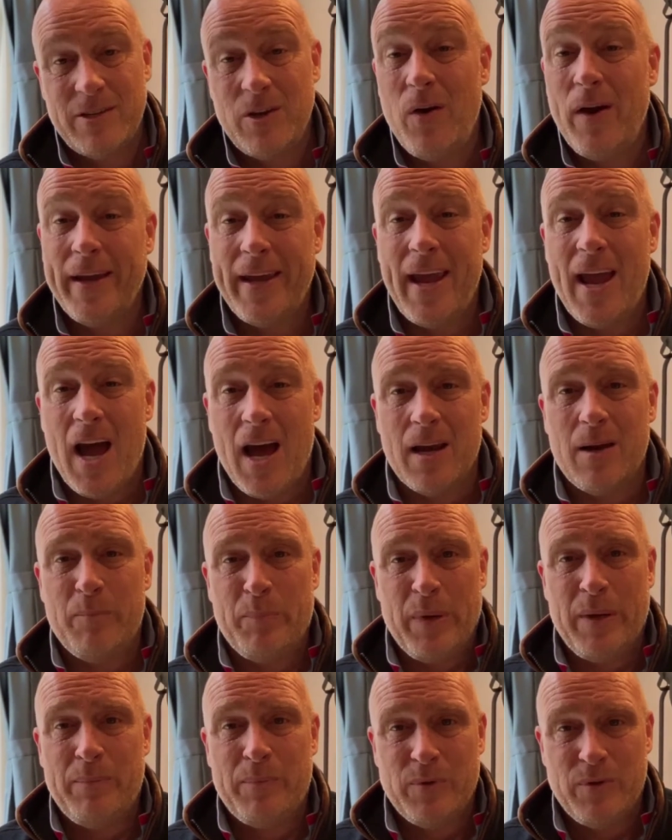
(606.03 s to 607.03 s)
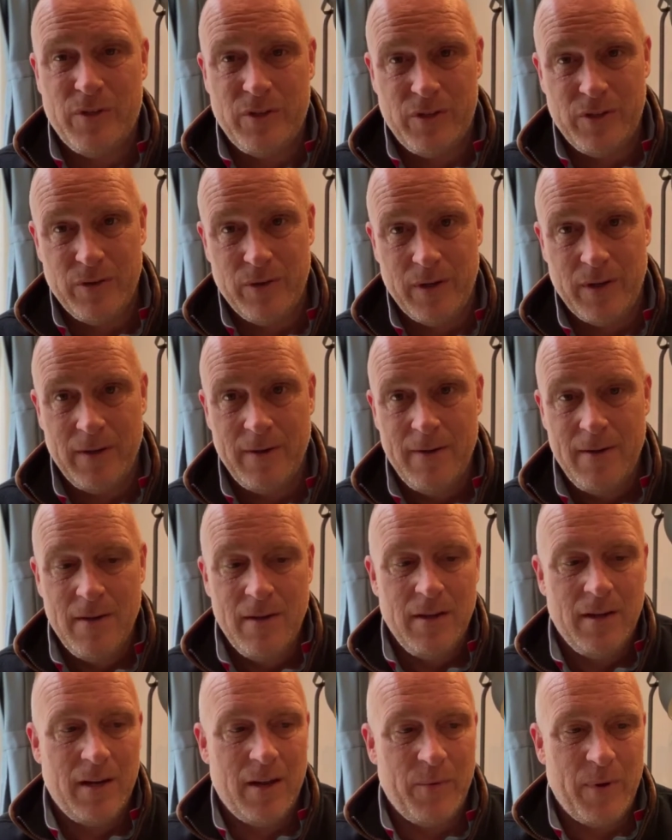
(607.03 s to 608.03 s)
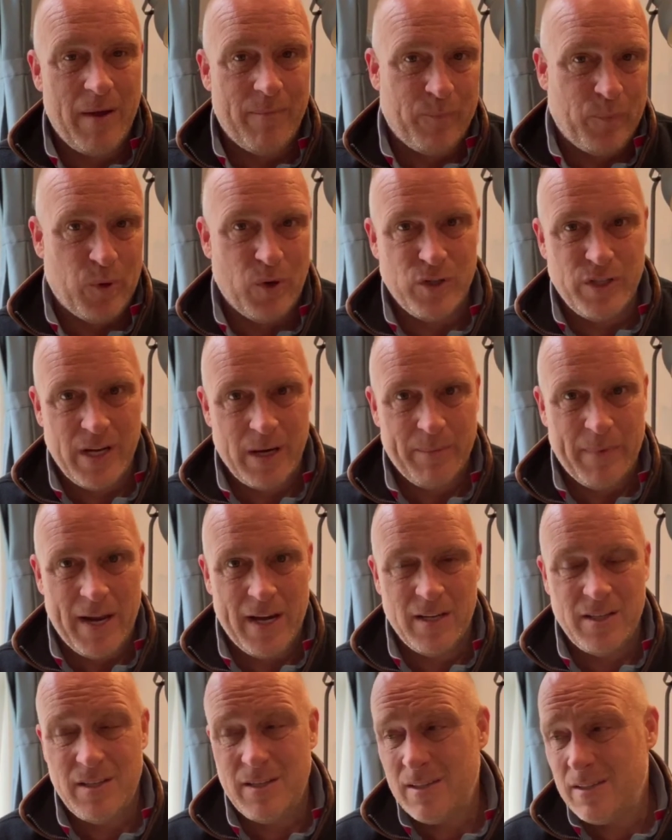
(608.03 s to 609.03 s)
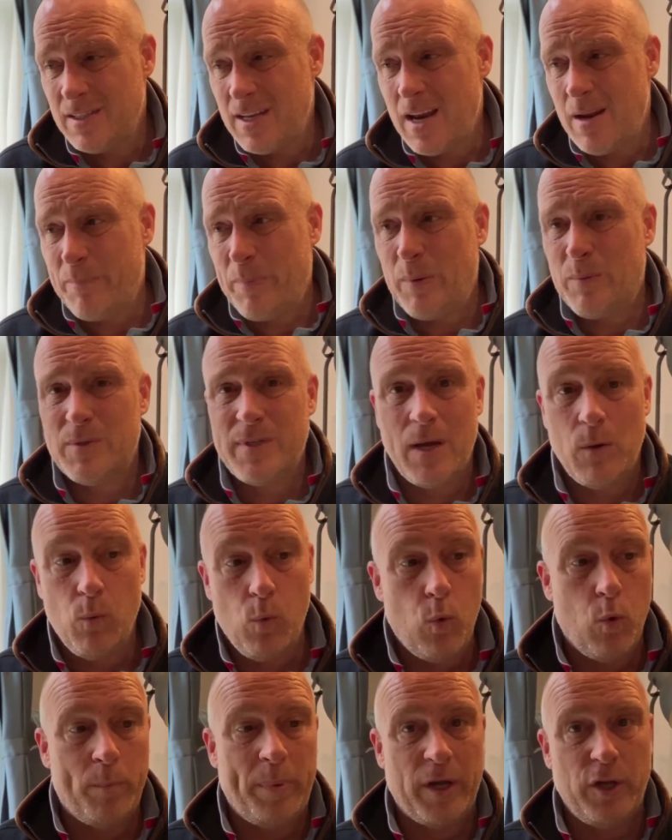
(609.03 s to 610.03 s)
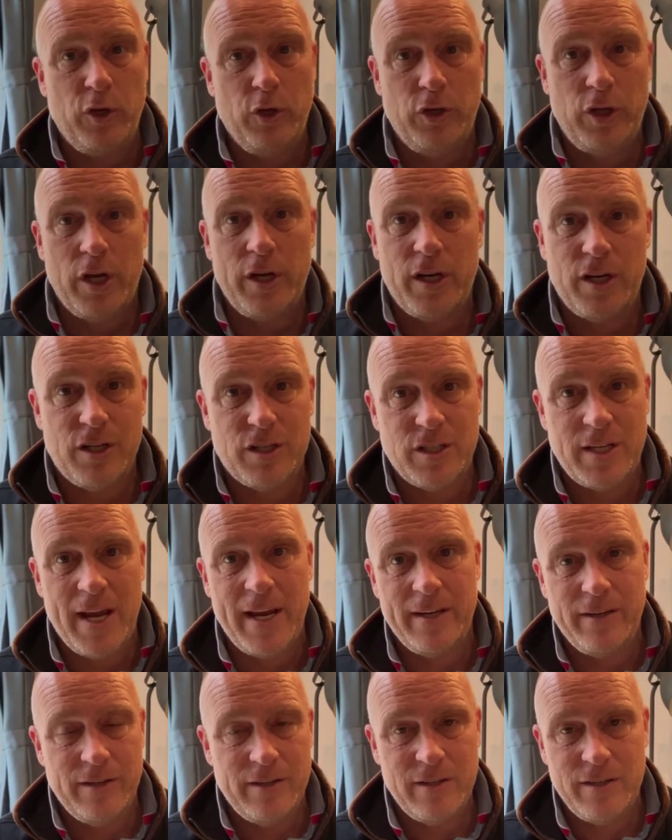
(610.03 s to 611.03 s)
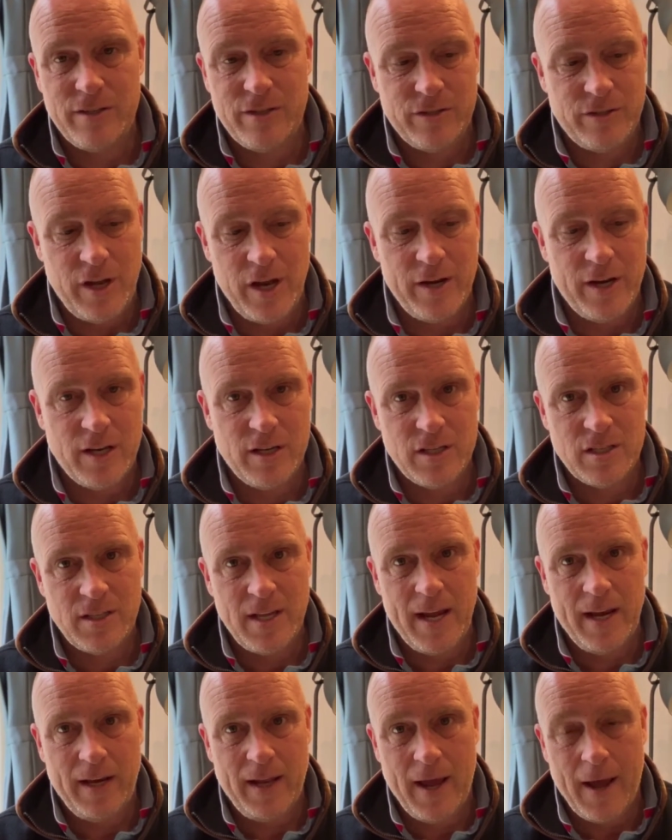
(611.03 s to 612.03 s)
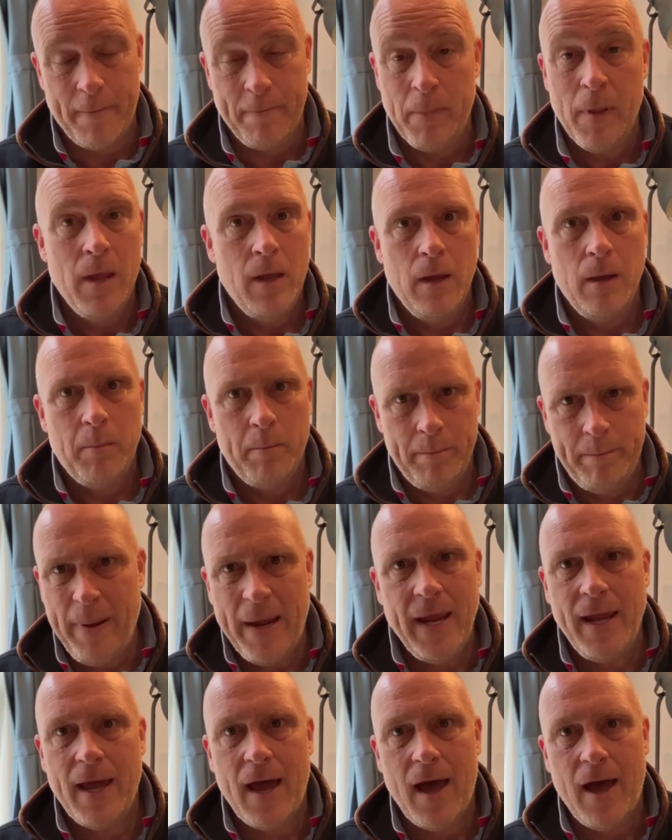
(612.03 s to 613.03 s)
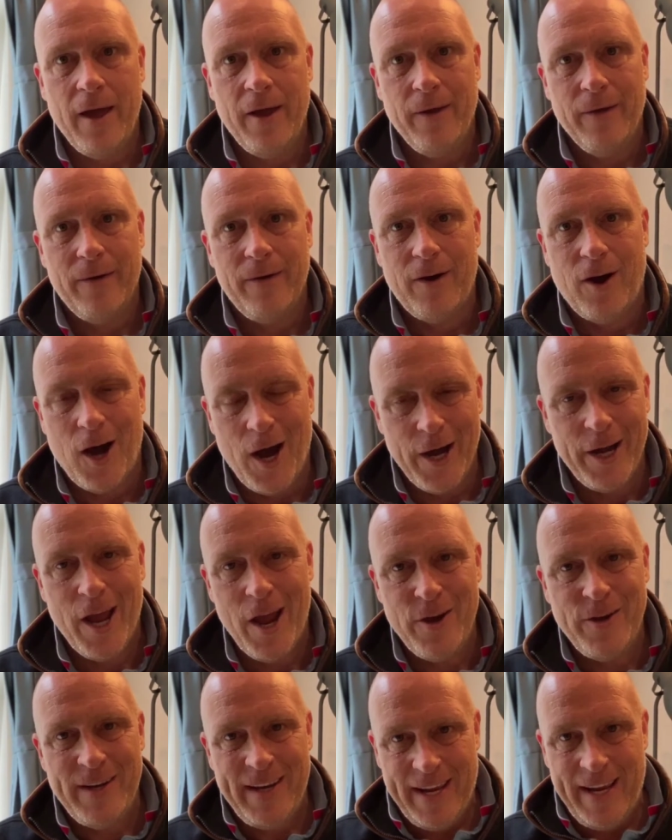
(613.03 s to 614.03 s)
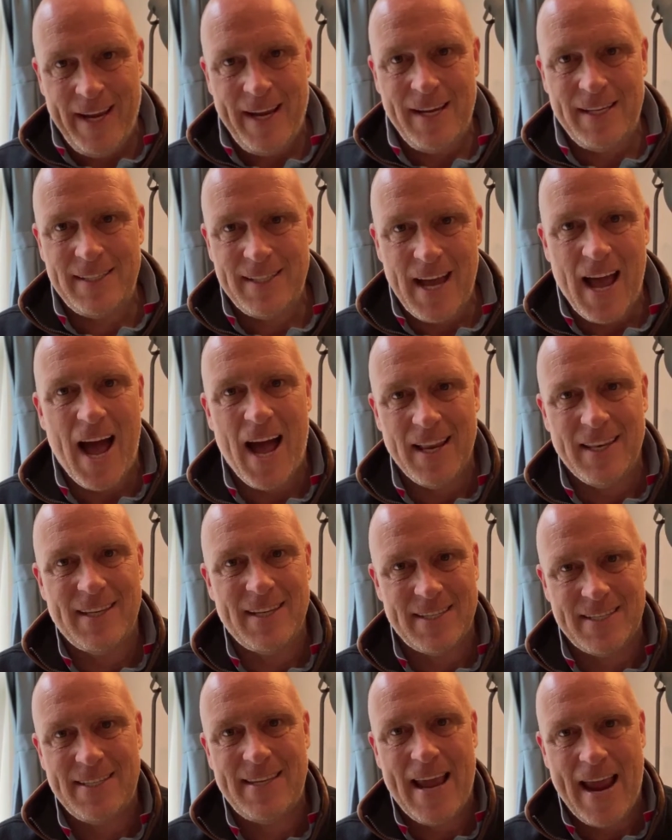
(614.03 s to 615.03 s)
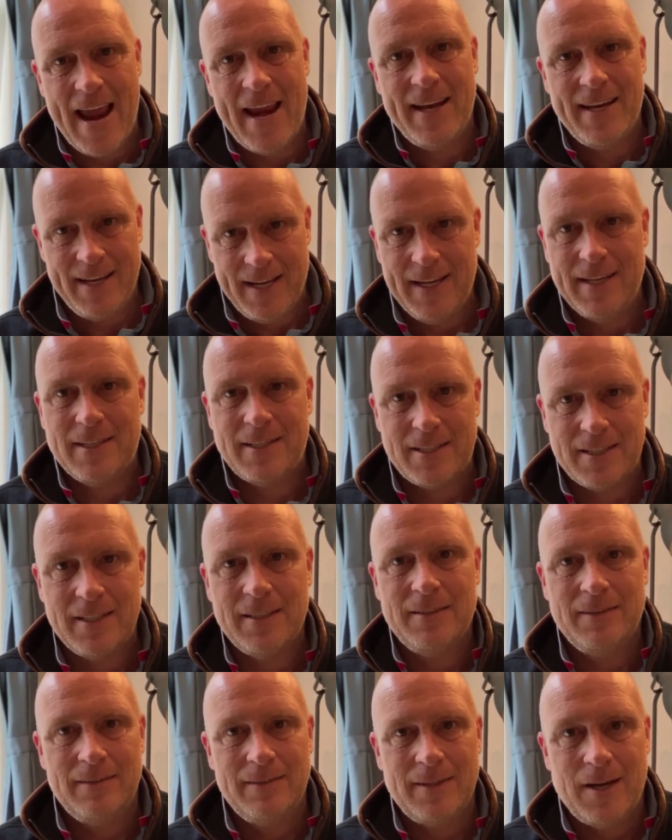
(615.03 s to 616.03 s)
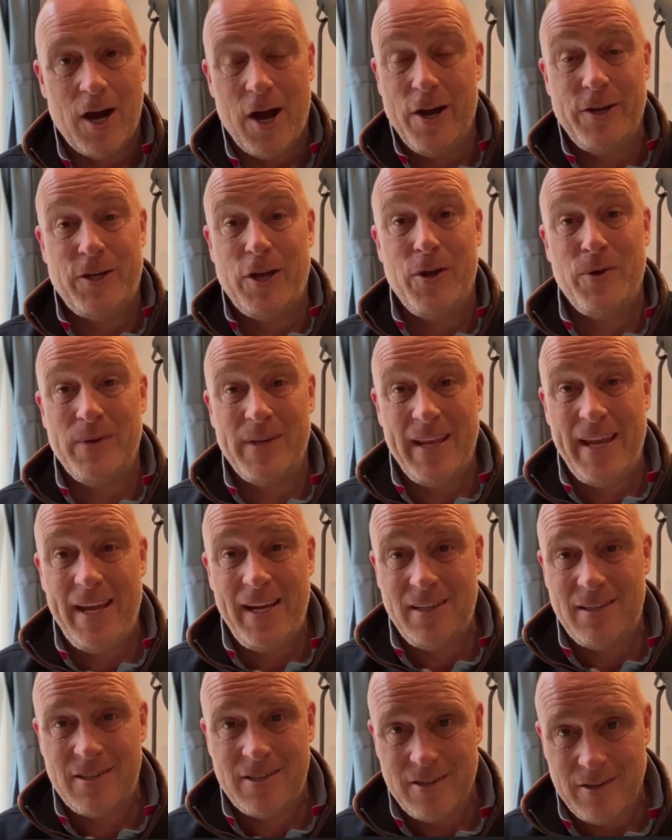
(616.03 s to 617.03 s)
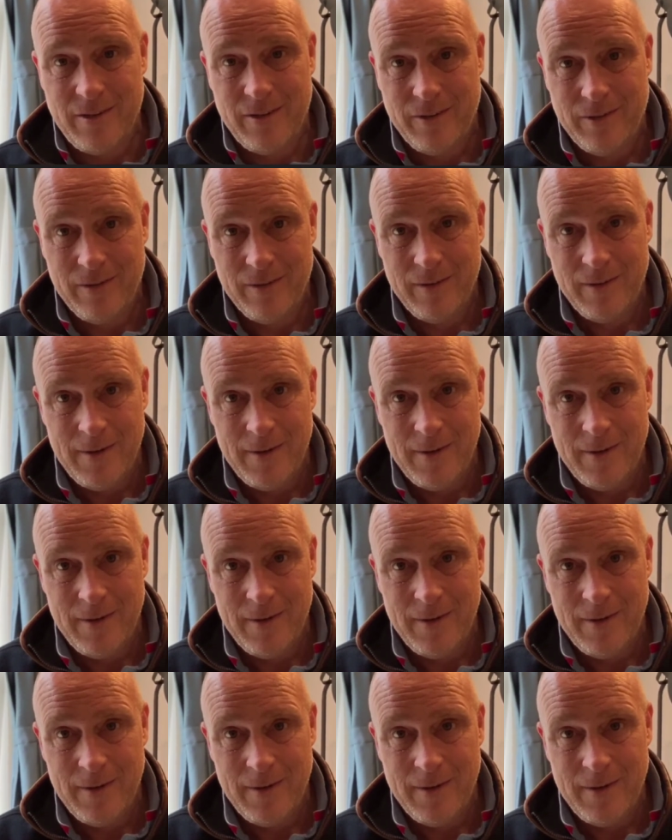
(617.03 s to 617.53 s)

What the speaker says: So I get other people to do it. You know, we have project managers and some other people say, well, but you don't understand this, don't understand that. Bingo! I don't need to understand it. I don't need to.